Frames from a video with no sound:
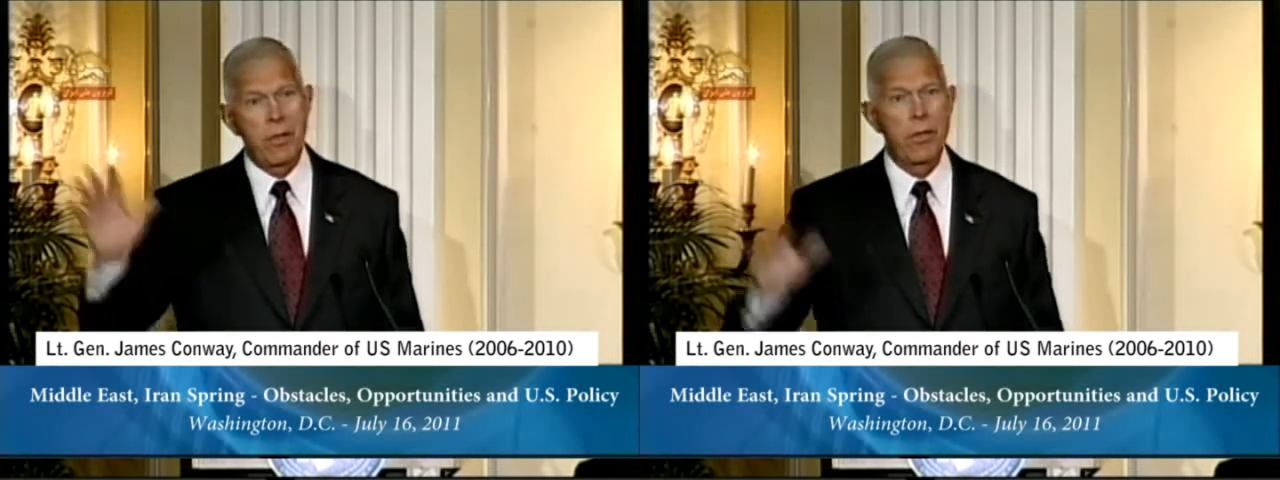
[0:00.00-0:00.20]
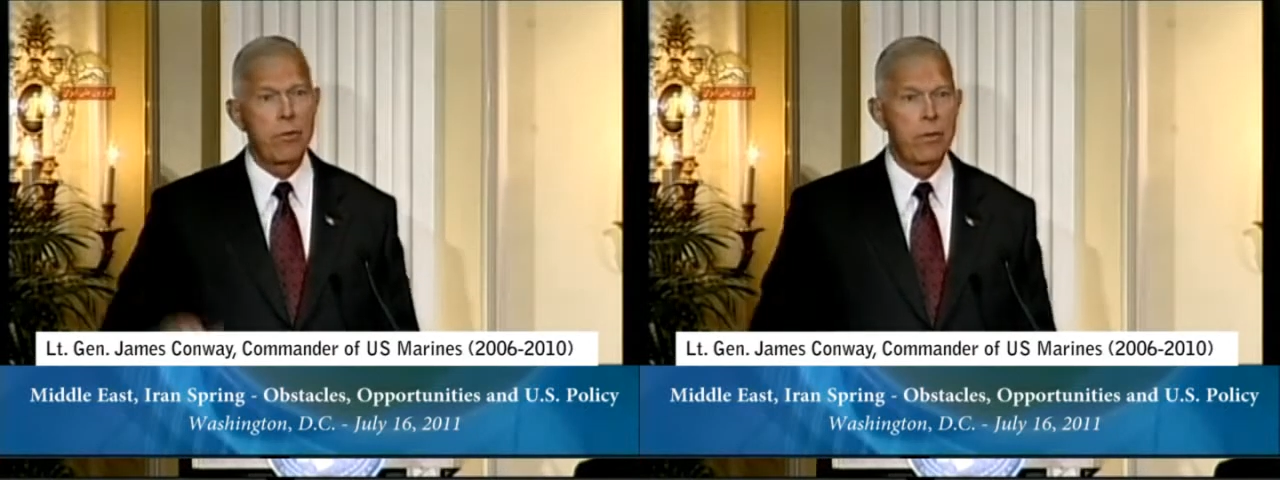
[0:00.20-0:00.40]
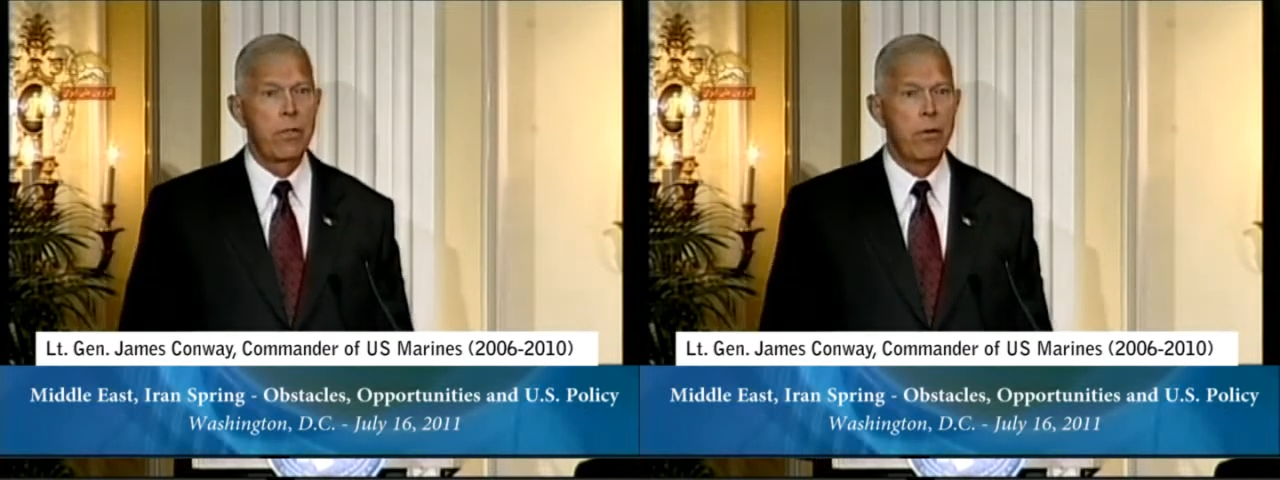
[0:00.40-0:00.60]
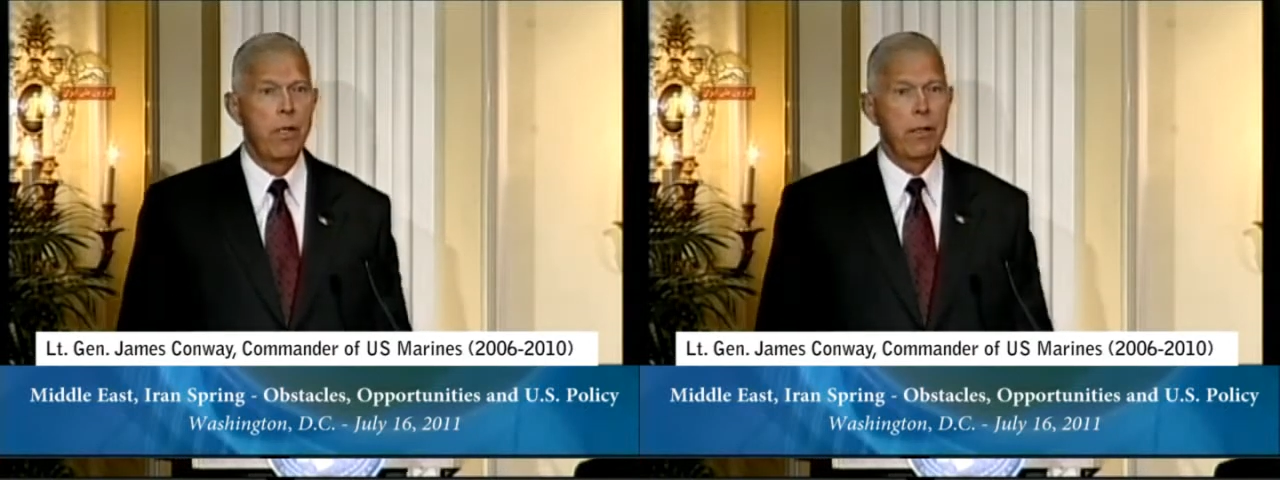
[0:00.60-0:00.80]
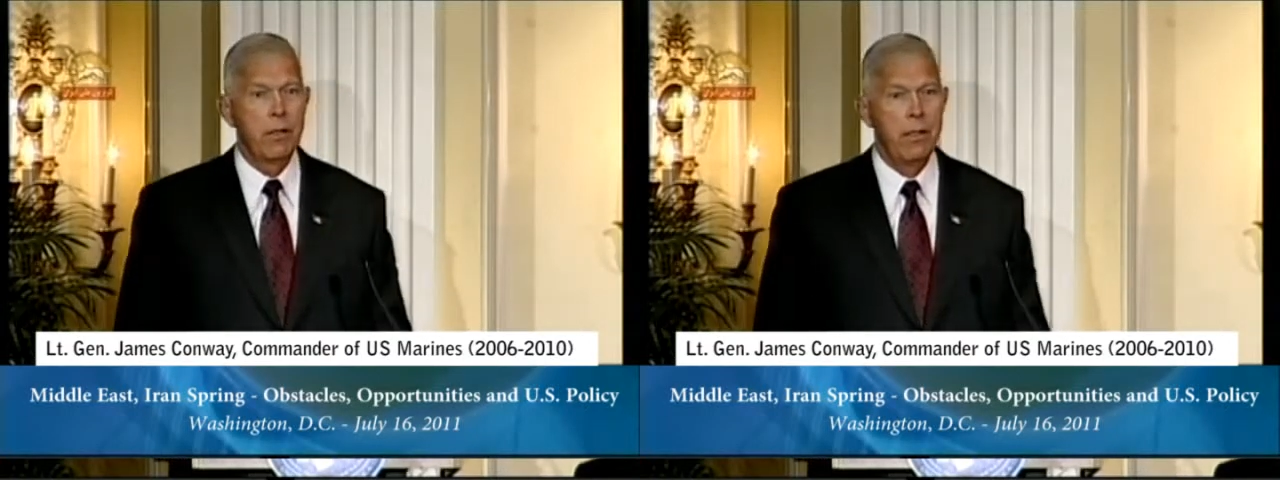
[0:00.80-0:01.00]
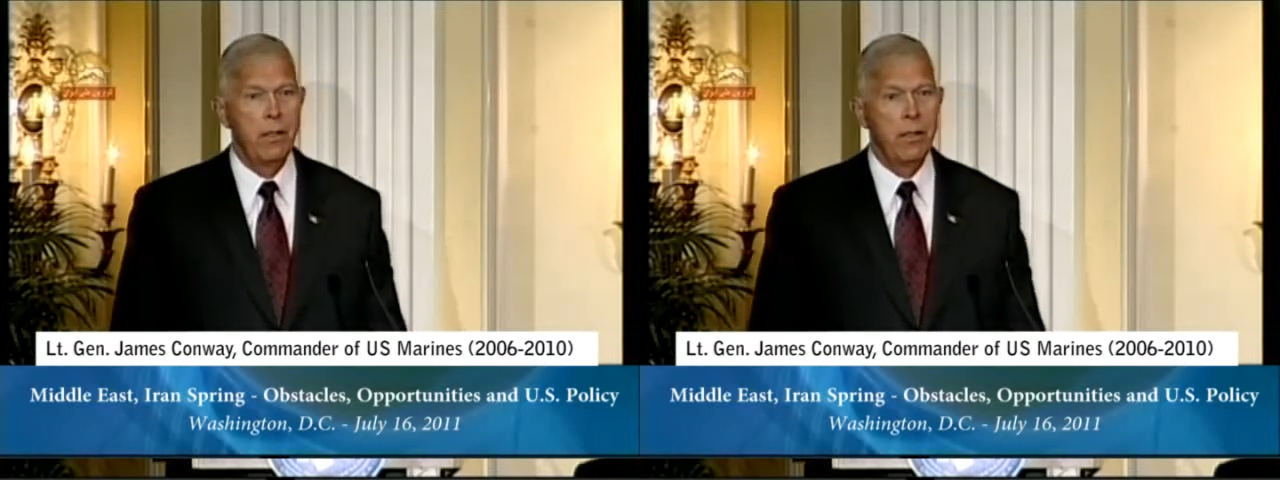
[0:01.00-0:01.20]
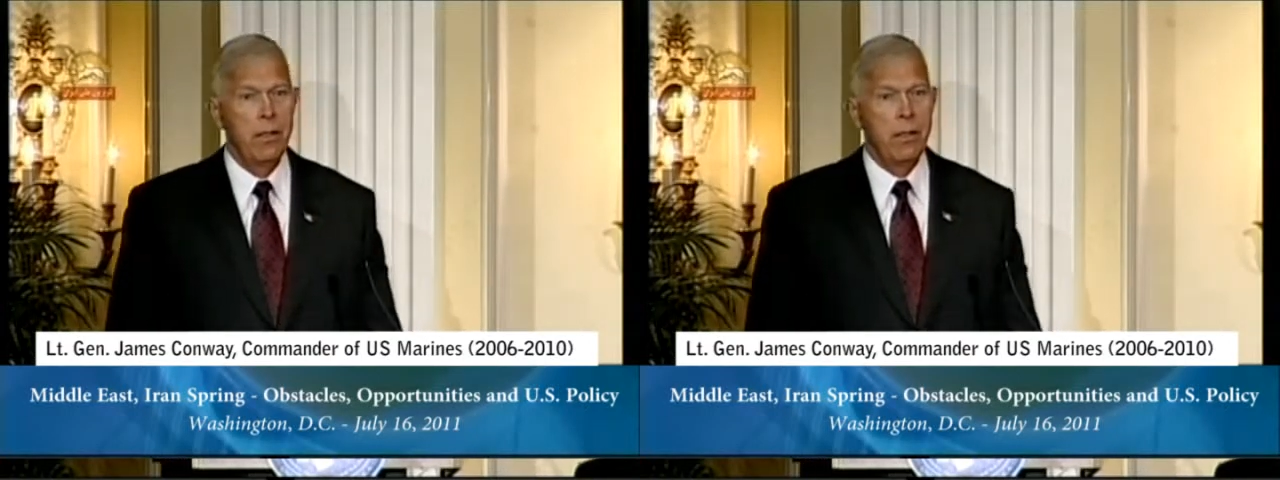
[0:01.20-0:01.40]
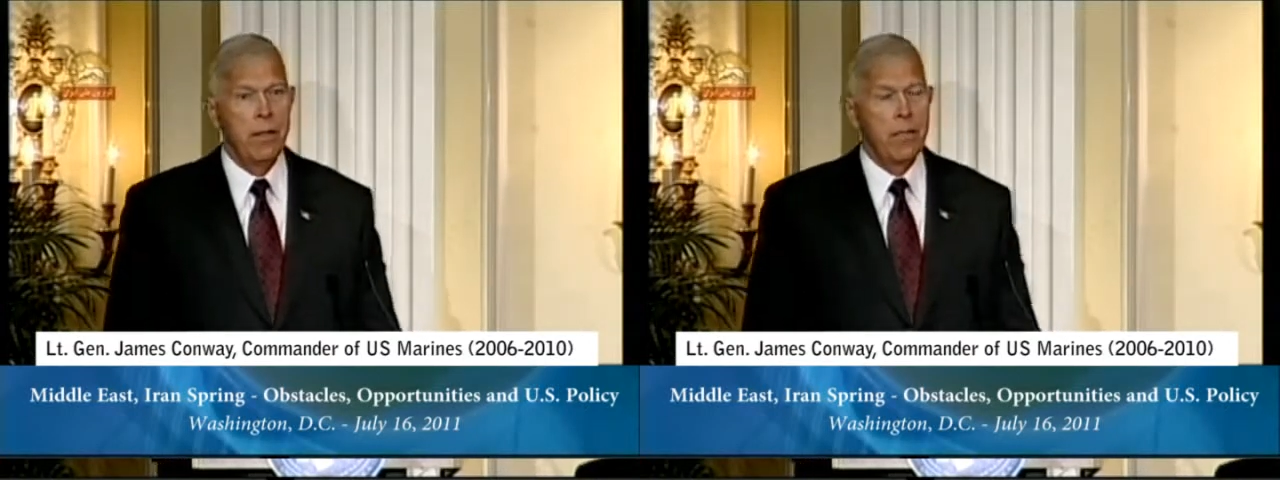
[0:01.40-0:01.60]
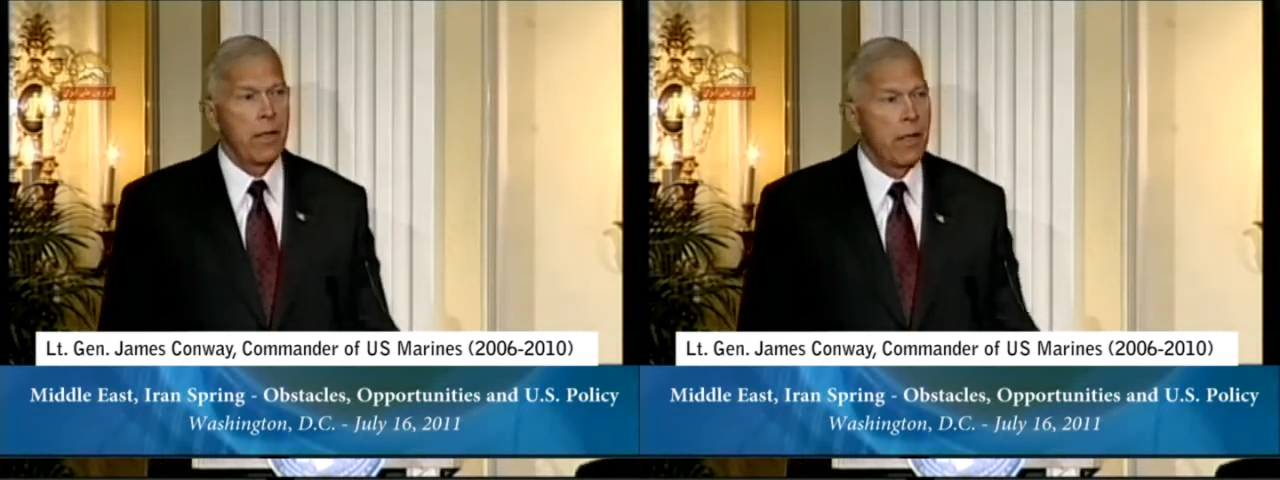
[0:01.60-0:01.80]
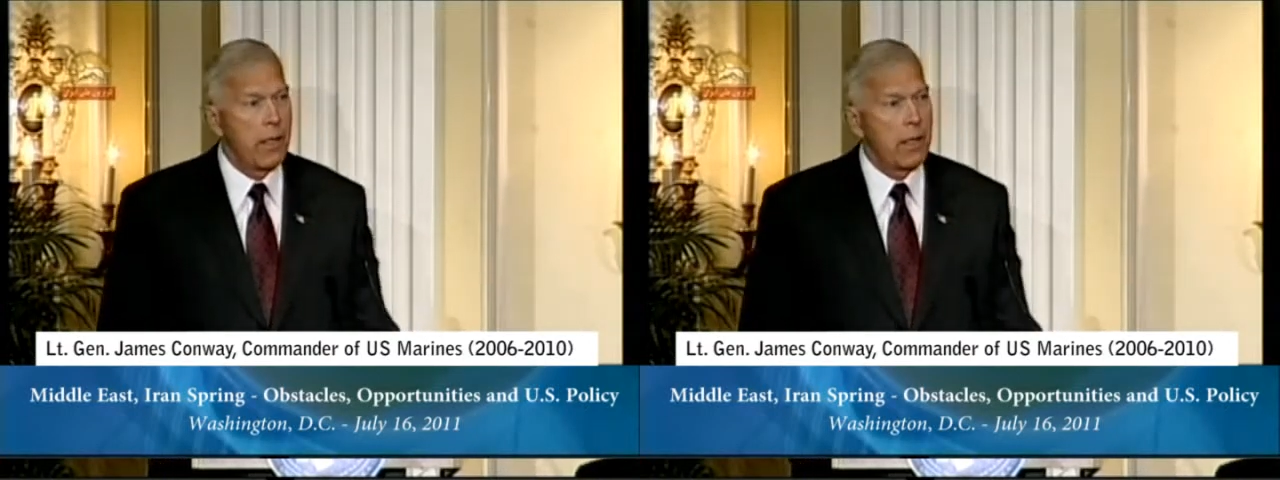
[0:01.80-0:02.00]
concern that
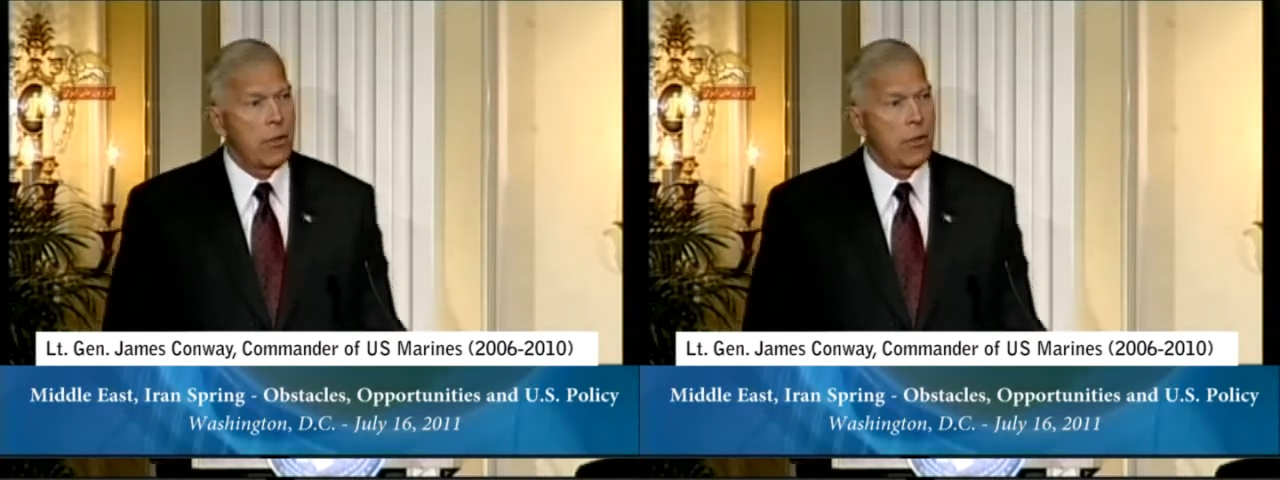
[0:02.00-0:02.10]
should